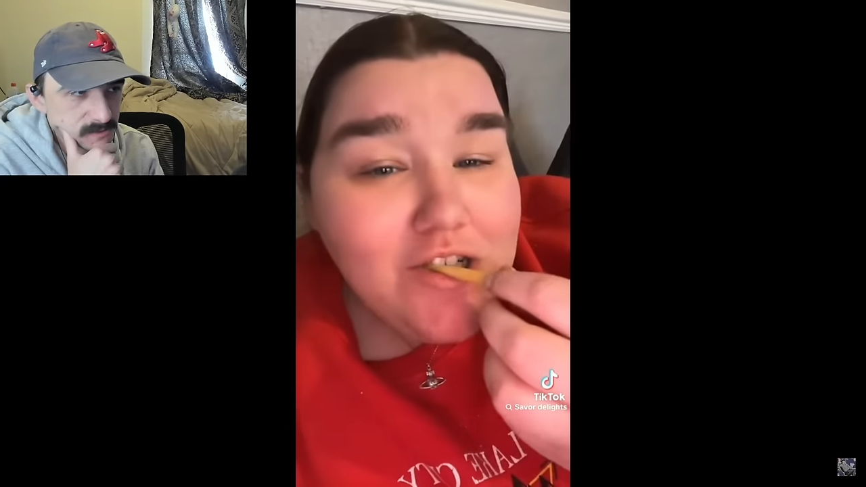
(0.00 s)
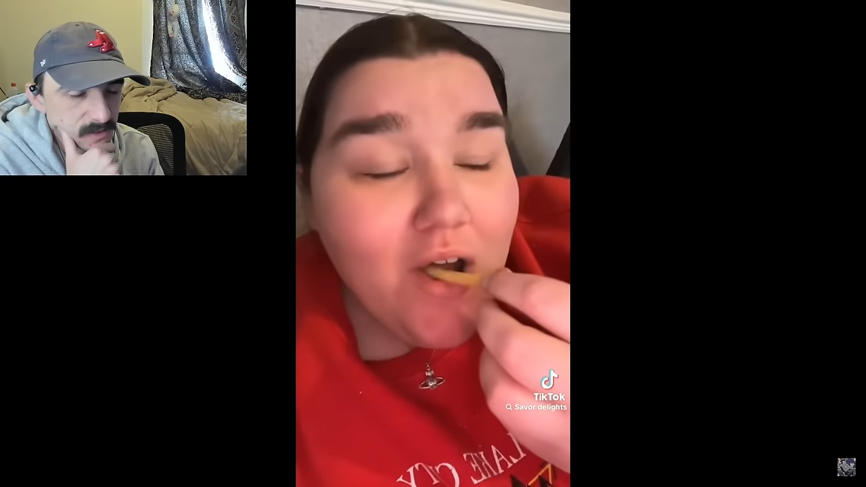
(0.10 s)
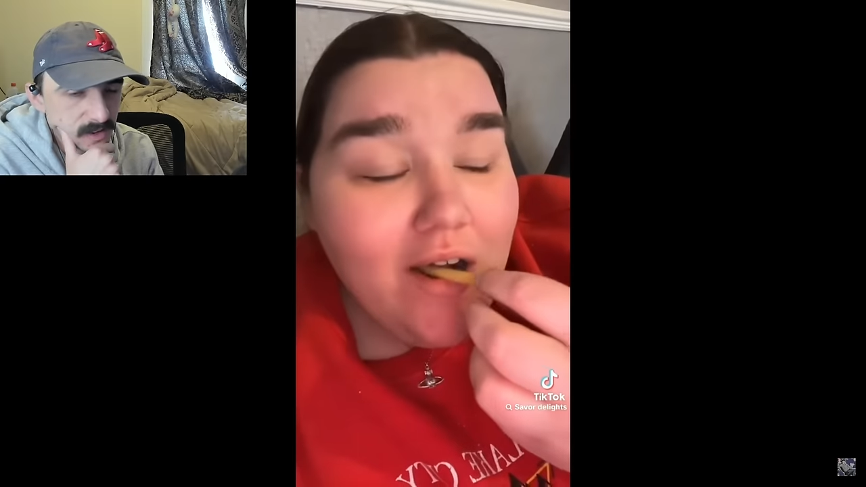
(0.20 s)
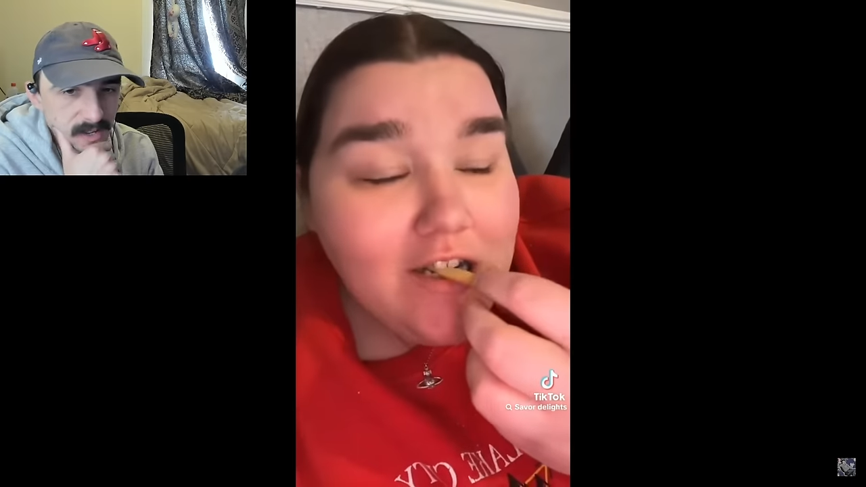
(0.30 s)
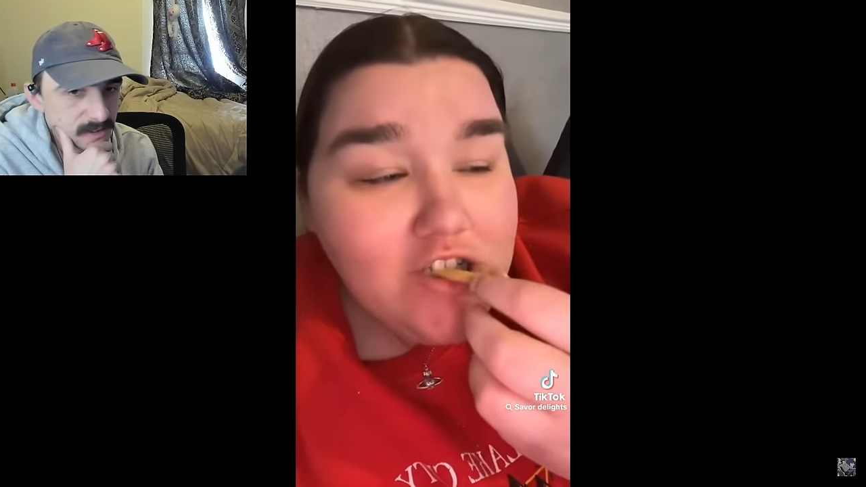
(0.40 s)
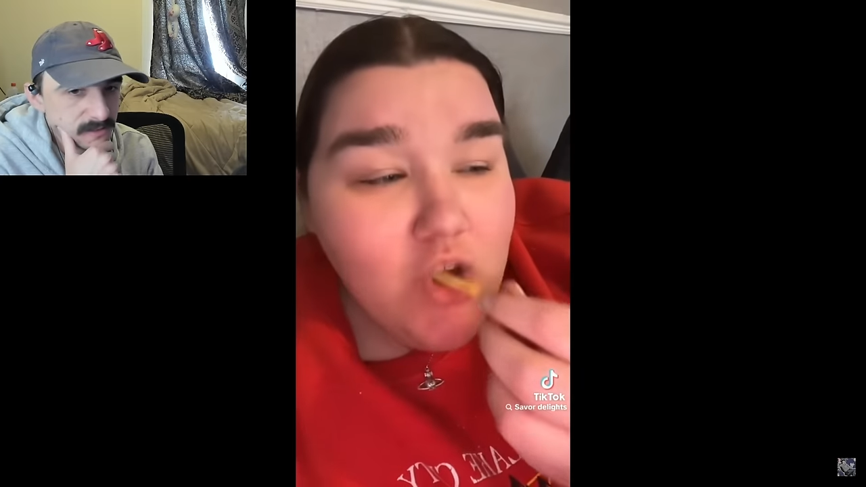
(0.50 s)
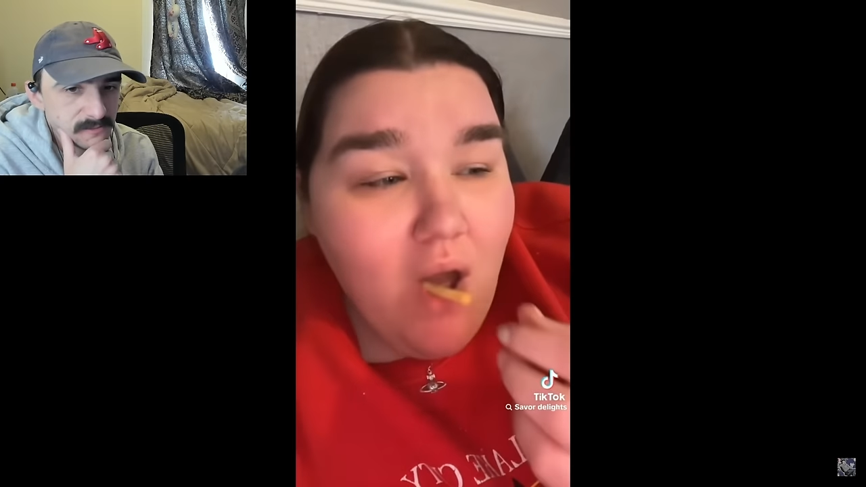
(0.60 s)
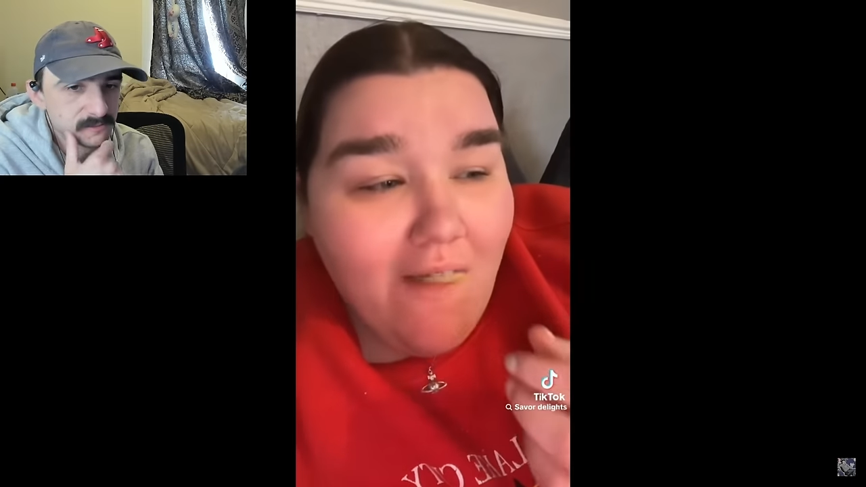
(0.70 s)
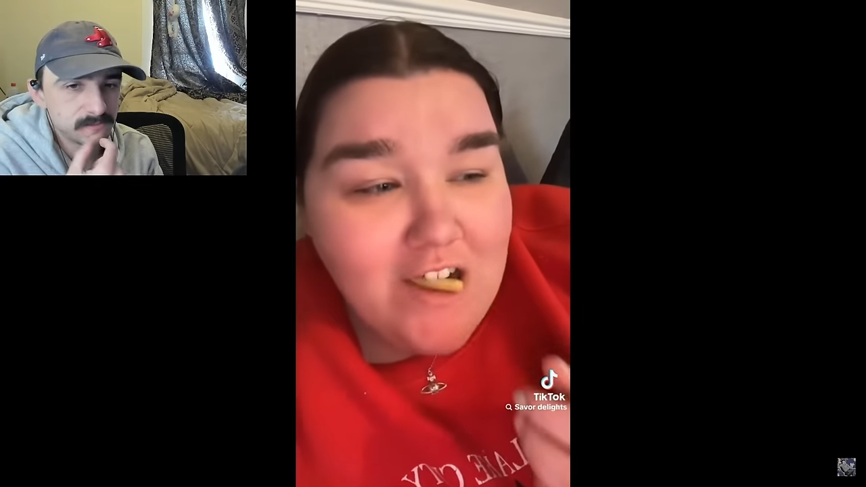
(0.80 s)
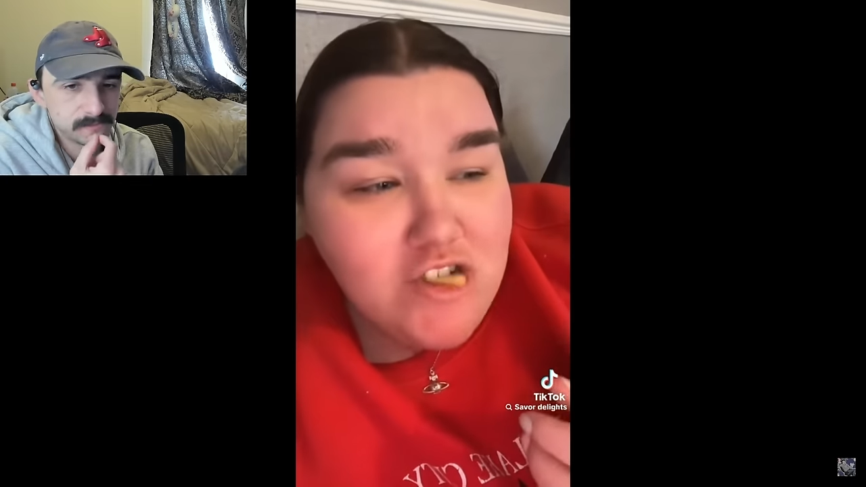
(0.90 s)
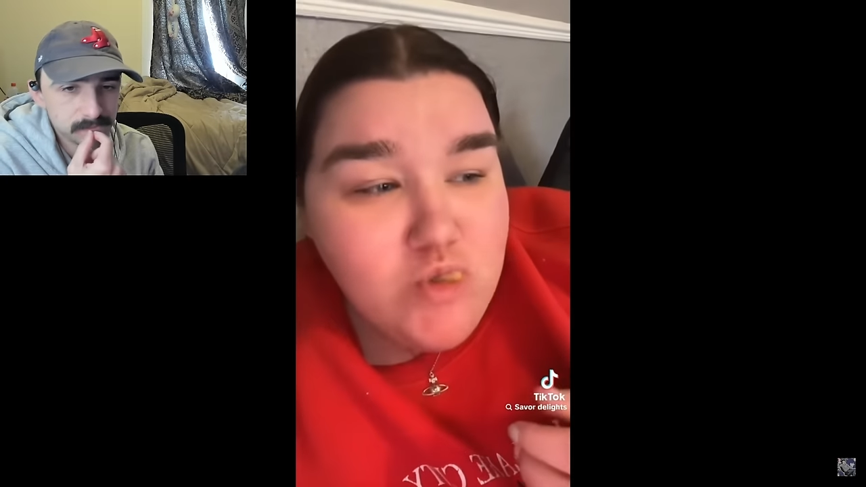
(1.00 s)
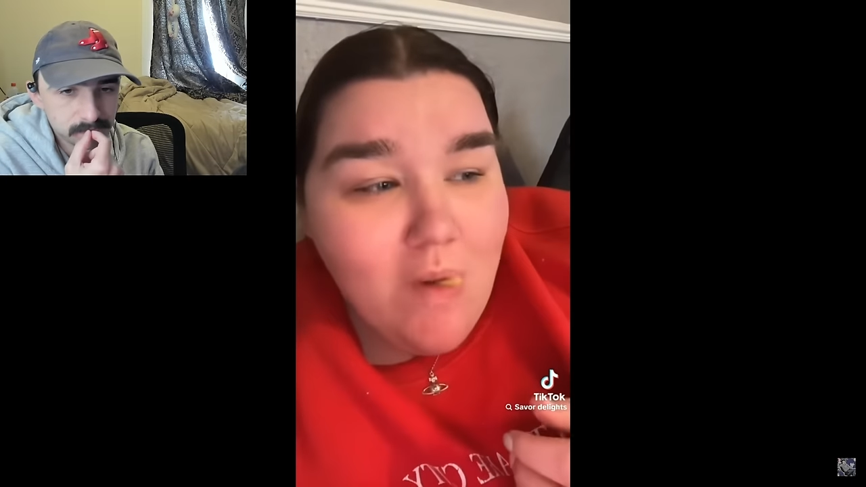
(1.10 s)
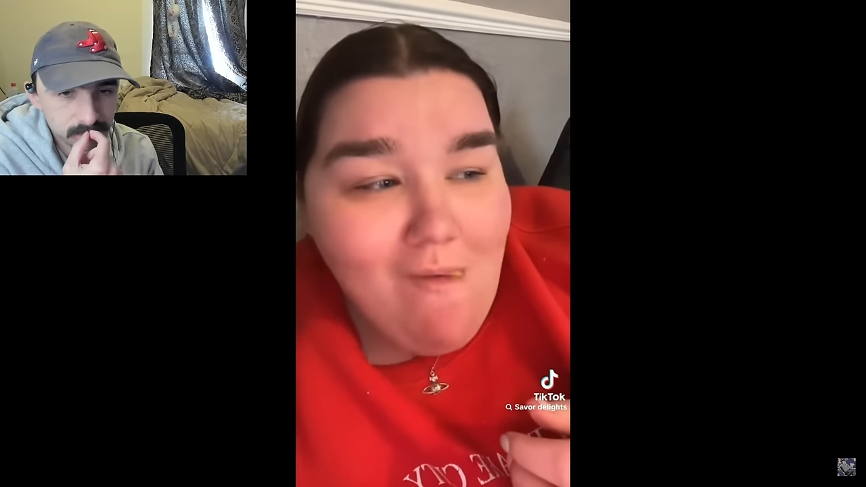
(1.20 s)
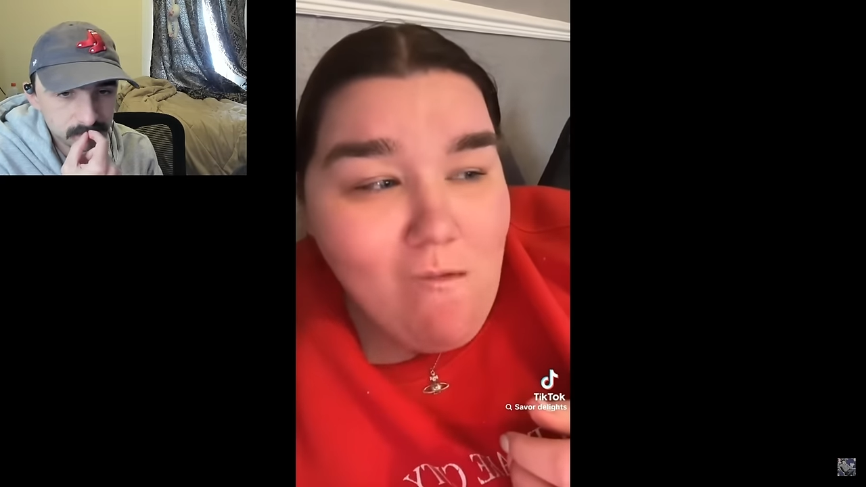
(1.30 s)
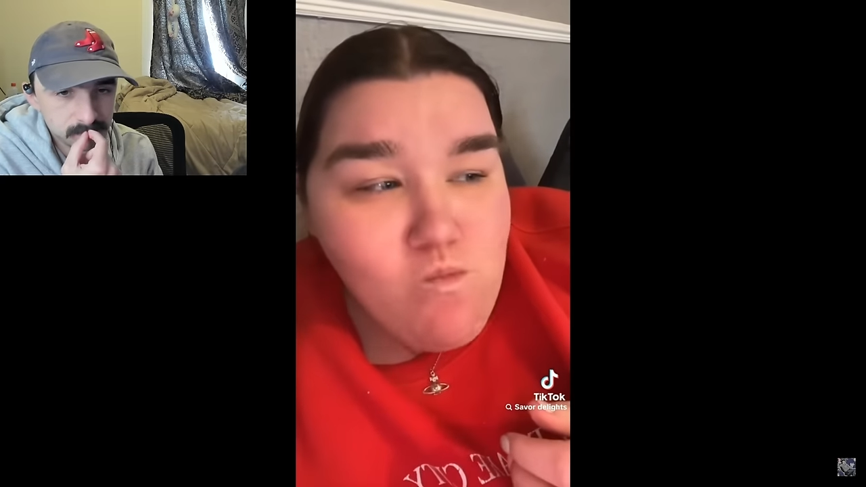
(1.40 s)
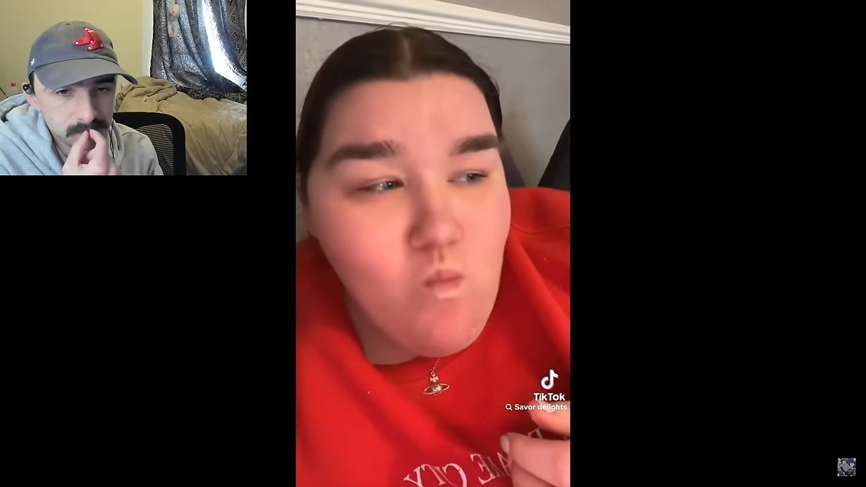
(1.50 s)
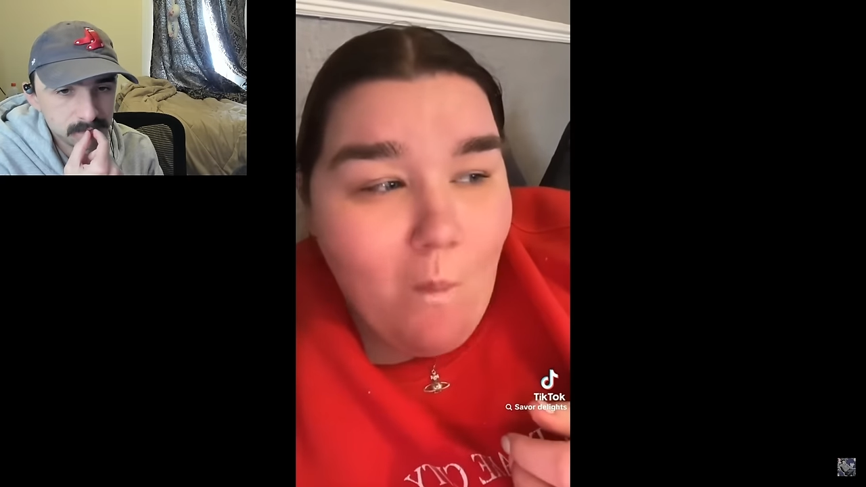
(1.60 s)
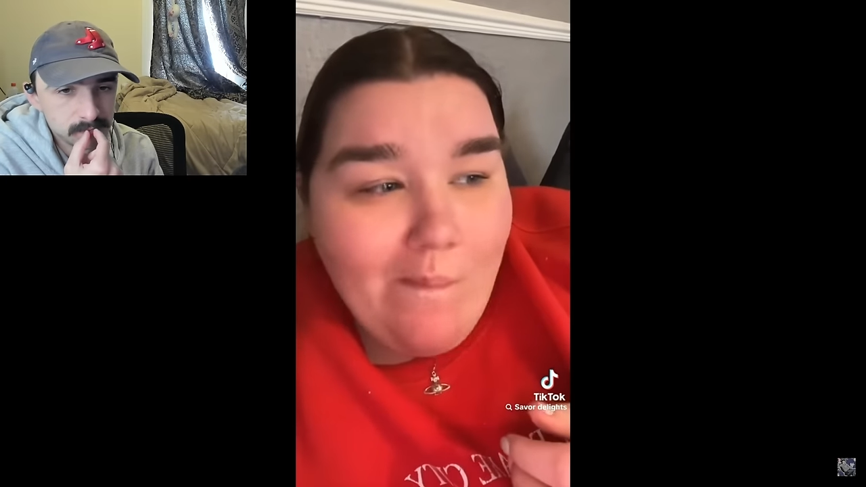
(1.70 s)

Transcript: Okay. I think I still